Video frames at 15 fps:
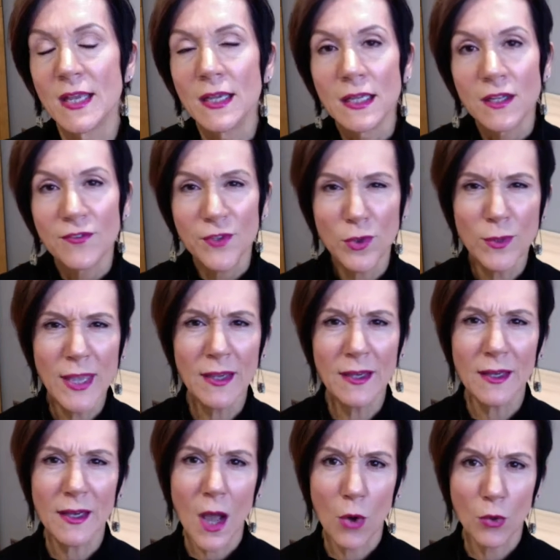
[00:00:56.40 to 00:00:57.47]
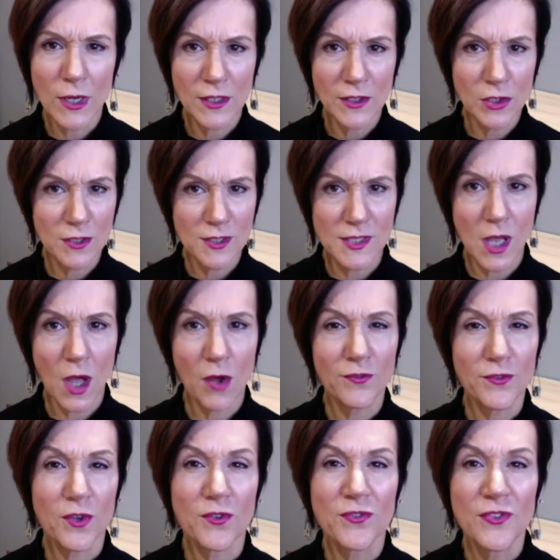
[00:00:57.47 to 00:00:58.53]
If you can't count on yourself,
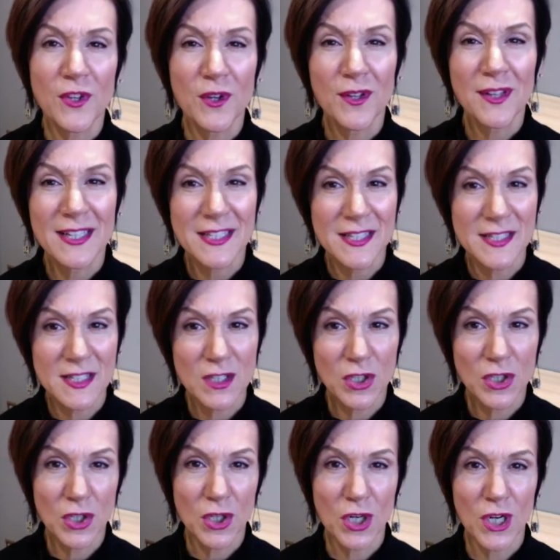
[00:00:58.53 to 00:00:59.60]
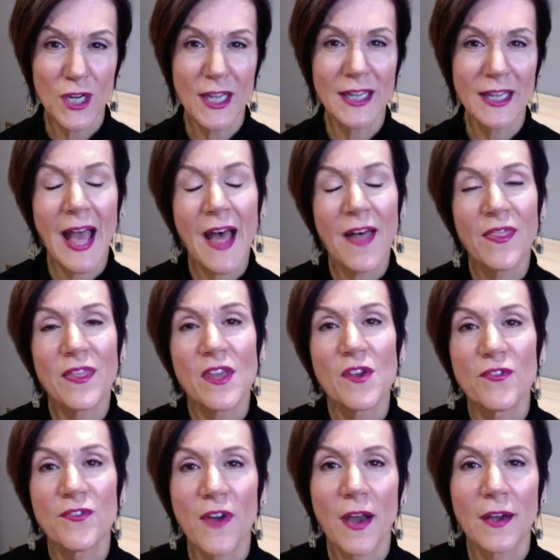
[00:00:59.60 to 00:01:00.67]
you'll feel insecure and at the
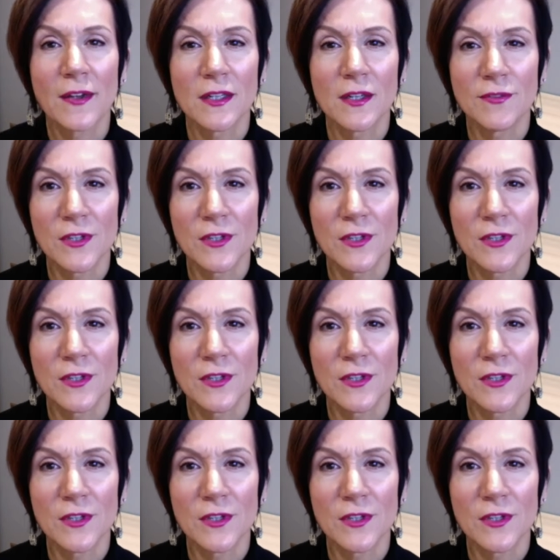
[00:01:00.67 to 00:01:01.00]
effect of